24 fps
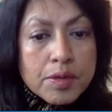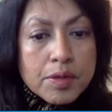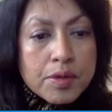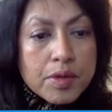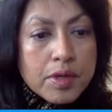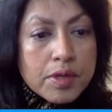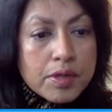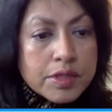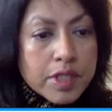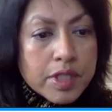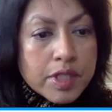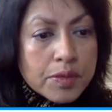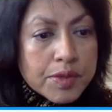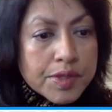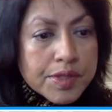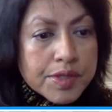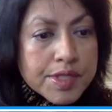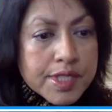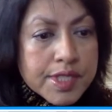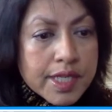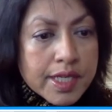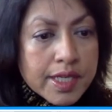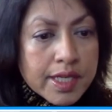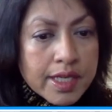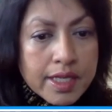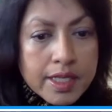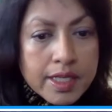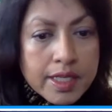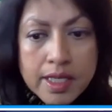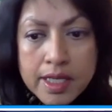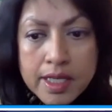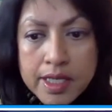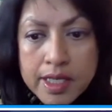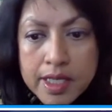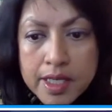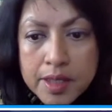Hold on one second. I
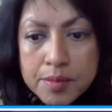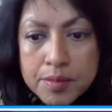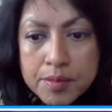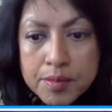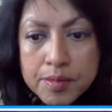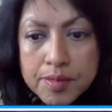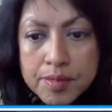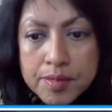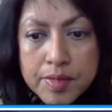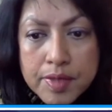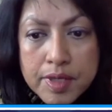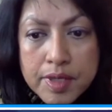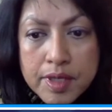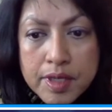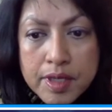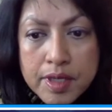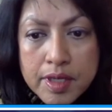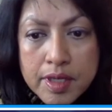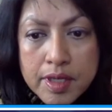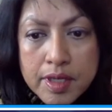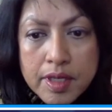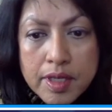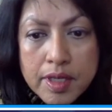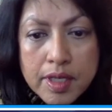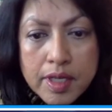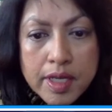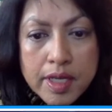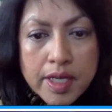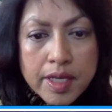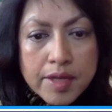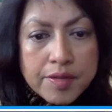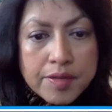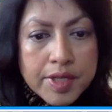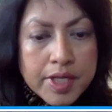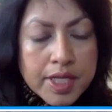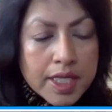am
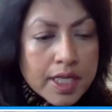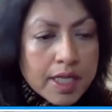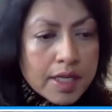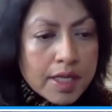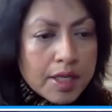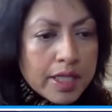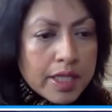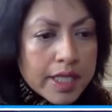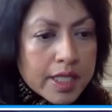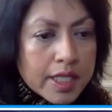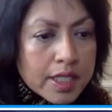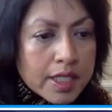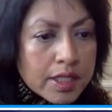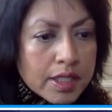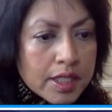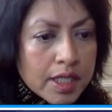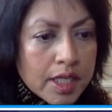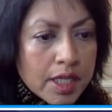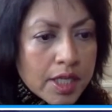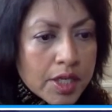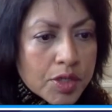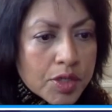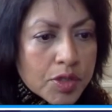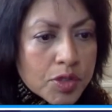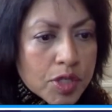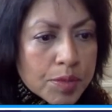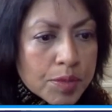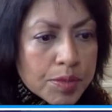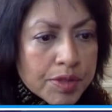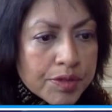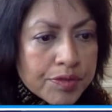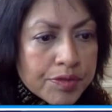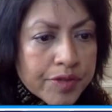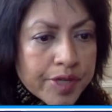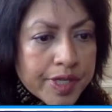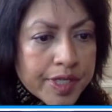having a little
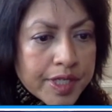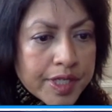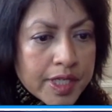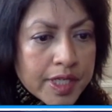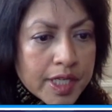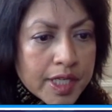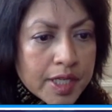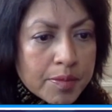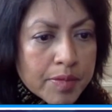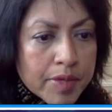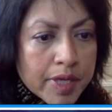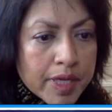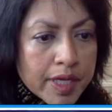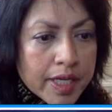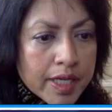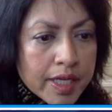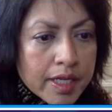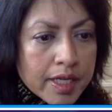trouble finding my